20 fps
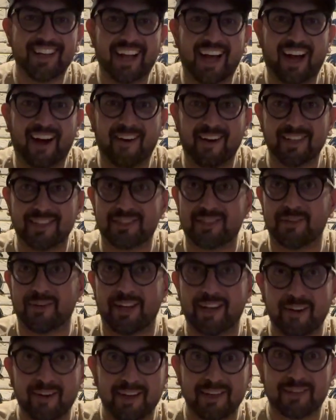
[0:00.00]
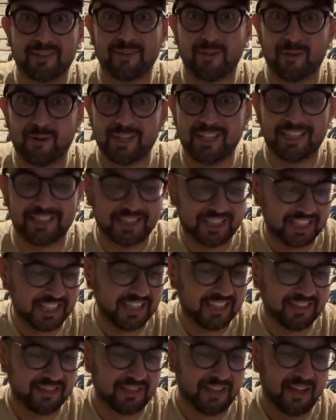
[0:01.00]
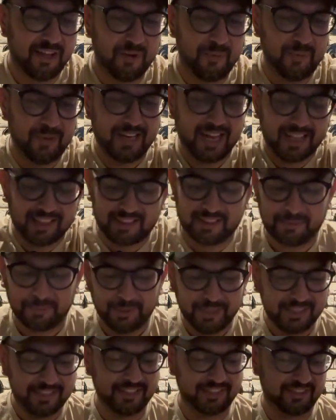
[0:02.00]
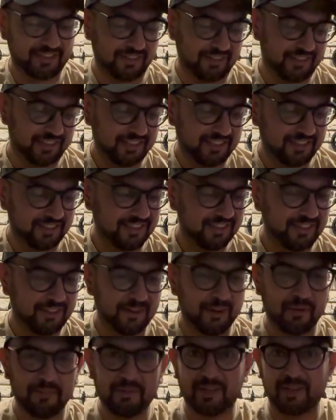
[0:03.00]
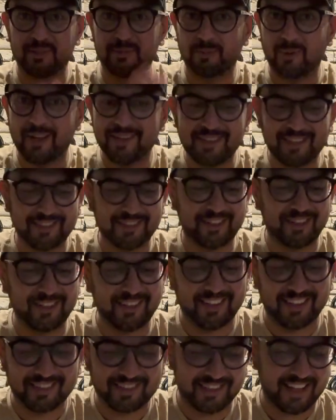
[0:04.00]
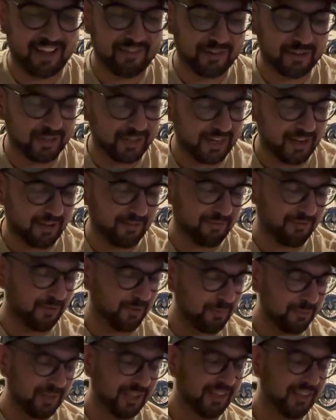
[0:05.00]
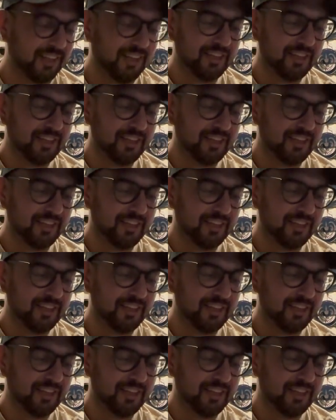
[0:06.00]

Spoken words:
All right. So here at Gloria Jean's, we got 3 desserts. You know, because 1 dessert is never enough for me.